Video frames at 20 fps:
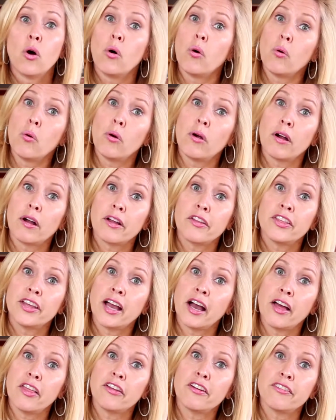Or the
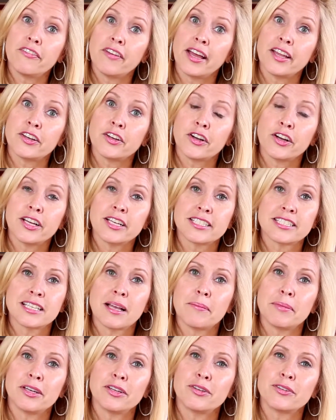other vendor is
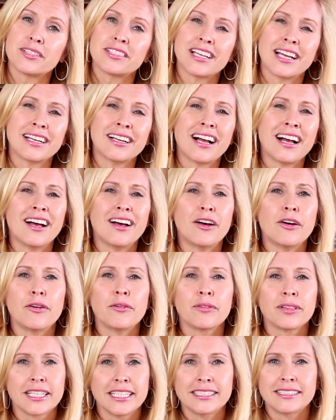somebody who said, oh,
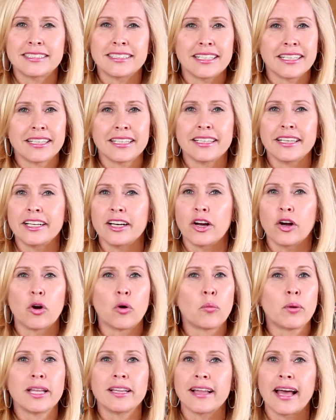leasing,
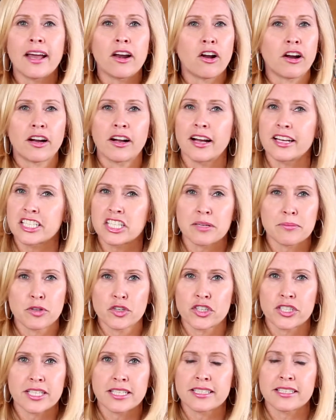we let our
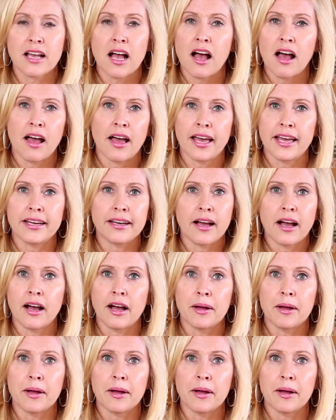customers decide.